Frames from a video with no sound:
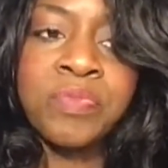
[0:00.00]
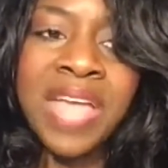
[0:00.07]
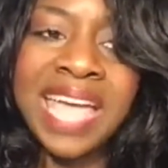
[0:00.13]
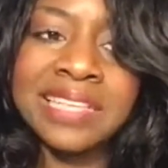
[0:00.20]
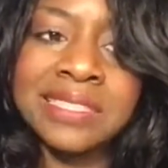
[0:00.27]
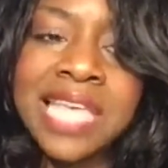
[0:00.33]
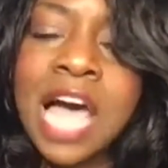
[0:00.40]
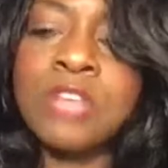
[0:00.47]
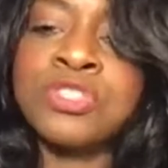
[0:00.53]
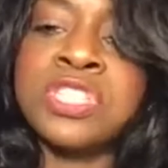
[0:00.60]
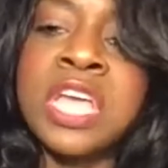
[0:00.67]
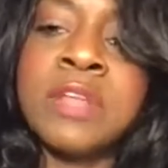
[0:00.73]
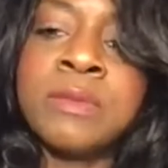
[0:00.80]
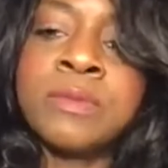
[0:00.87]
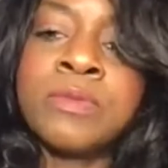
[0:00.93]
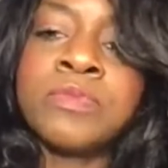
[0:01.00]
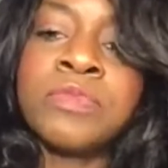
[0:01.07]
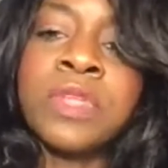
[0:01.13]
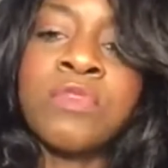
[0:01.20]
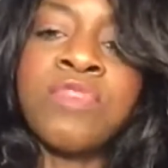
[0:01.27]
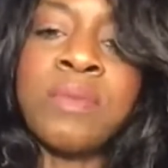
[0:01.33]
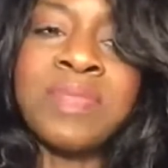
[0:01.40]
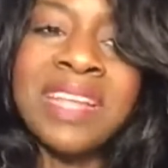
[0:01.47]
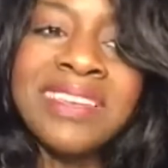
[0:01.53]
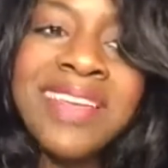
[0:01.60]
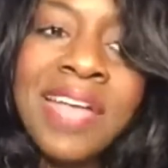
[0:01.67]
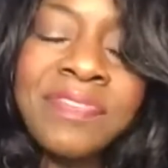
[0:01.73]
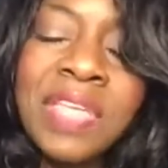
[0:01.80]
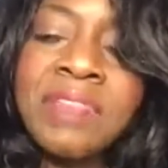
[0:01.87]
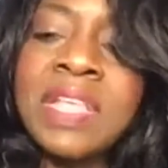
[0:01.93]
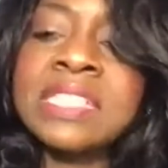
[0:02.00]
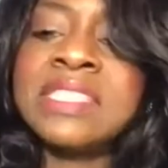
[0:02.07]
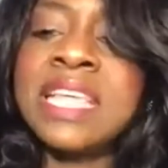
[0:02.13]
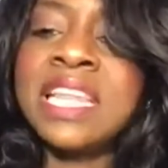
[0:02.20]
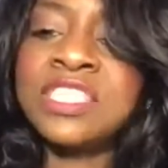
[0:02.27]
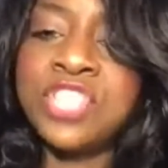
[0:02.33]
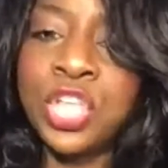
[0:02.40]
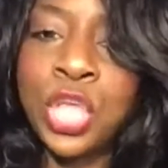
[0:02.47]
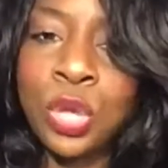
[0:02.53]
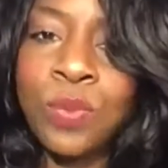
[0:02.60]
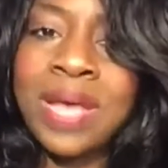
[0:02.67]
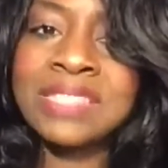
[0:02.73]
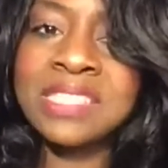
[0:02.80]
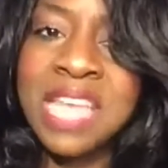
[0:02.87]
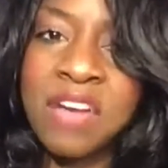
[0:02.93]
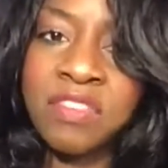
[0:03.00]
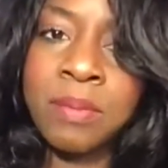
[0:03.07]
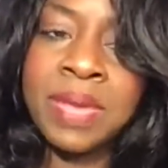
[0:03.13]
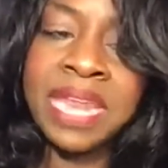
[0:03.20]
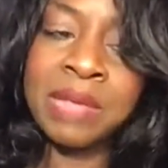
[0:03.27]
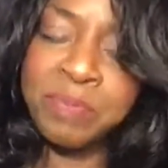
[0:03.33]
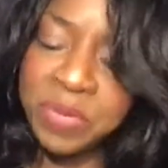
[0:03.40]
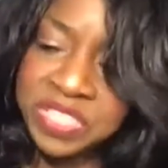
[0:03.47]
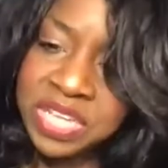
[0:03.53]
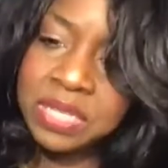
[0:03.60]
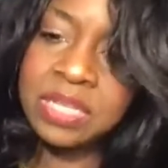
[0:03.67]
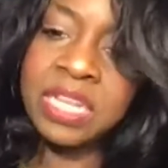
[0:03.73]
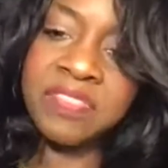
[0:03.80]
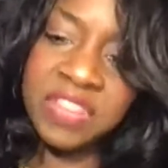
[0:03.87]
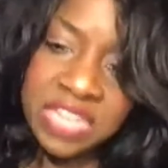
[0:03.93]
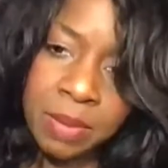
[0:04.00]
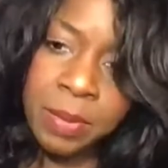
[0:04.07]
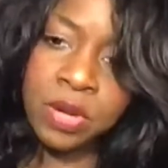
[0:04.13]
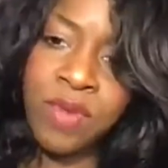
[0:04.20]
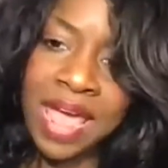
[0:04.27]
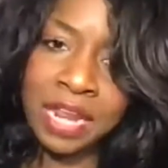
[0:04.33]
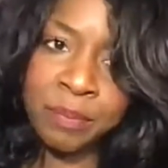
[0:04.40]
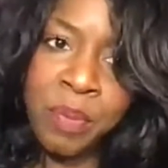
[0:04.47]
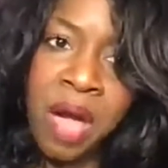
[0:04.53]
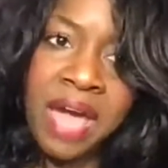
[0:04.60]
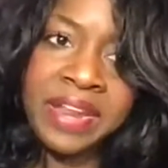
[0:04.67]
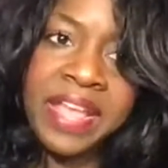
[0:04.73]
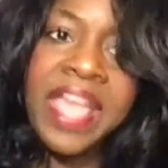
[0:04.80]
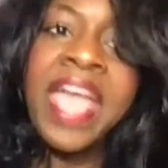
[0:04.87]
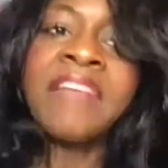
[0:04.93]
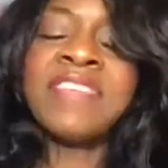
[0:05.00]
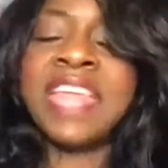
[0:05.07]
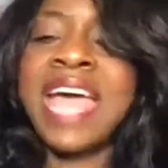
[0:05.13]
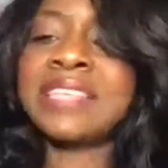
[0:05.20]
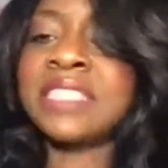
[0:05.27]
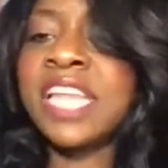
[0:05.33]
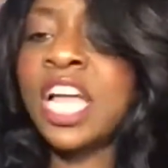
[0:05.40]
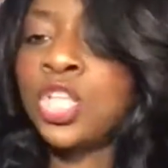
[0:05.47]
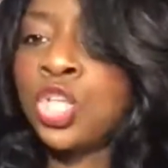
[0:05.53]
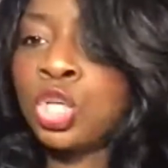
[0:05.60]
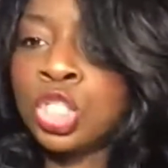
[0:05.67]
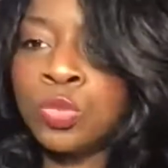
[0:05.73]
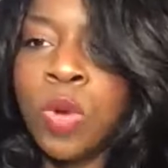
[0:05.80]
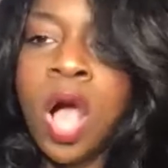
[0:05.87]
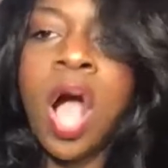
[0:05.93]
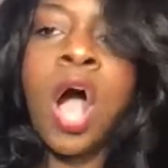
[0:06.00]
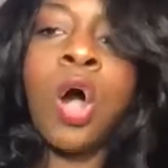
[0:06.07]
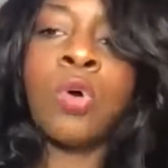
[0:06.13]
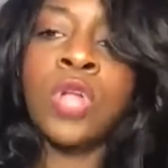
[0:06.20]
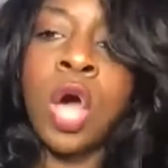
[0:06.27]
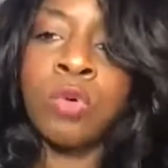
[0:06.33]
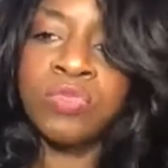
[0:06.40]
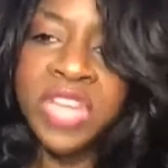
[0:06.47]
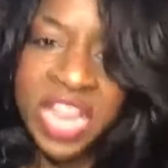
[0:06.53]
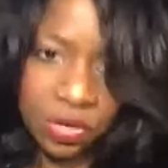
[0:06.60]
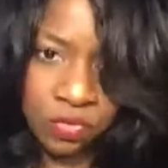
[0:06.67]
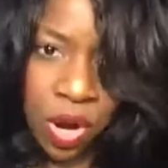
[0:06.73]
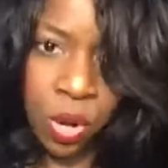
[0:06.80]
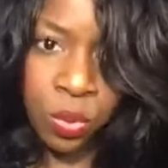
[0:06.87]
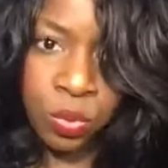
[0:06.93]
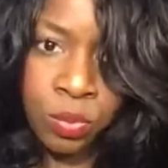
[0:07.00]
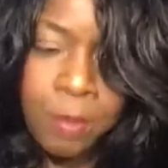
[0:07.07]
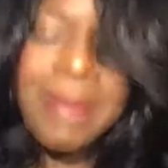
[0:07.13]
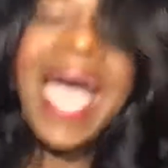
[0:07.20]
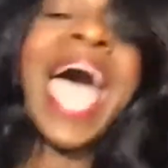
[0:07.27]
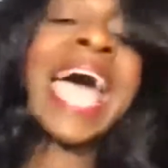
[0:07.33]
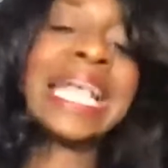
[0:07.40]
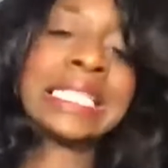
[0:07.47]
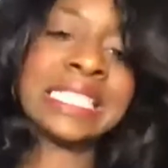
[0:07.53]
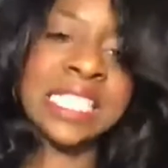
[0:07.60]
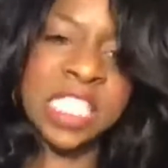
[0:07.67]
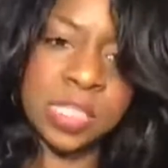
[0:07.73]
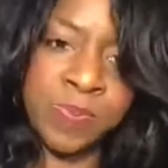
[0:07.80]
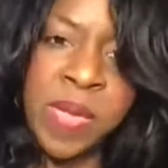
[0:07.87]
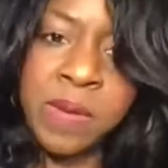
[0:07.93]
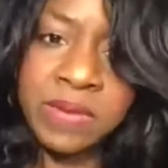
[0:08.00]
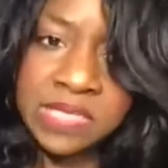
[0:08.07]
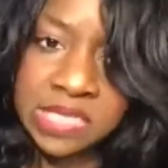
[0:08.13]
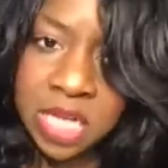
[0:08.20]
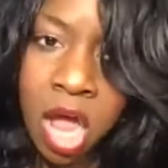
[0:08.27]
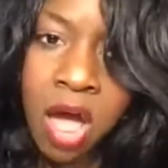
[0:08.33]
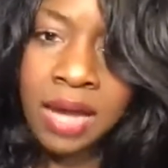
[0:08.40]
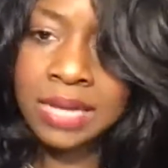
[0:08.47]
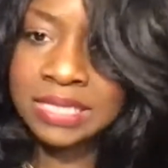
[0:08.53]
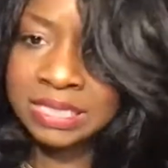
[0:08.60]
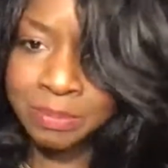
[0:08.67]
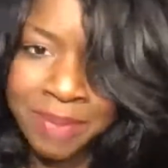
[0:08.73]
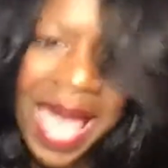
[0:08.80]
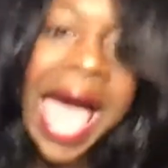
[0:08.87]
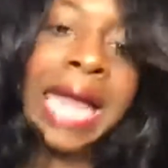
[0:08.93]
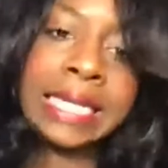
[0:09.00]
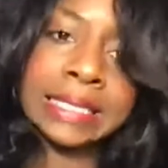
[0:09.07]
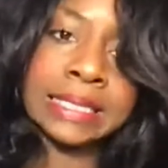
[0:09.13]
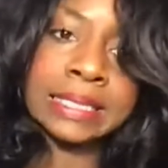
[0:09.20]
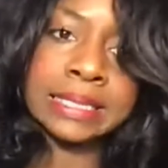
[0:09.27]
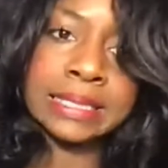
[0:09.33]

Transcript: exhausted from the nothingness that is the U.S. government and particularly the Democratic Party that has an unusual hold on Negro minds and spirits and hearts and bodies.